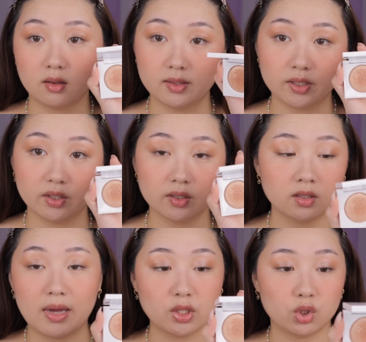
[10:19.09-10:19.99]
glitter
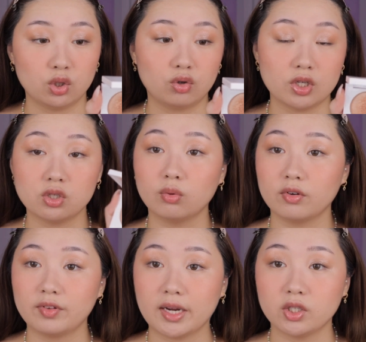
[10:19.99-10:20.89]
master crystal
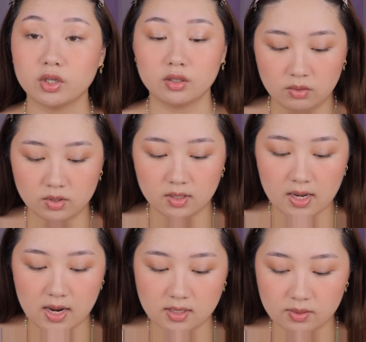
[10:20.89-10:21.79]
reflector. I'm just gonna
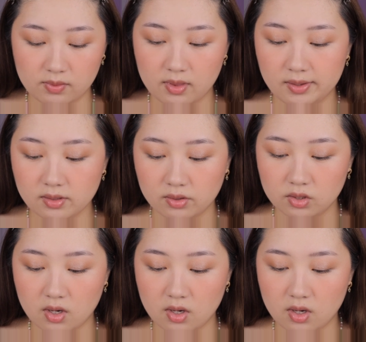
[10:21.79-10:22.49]
add some of this on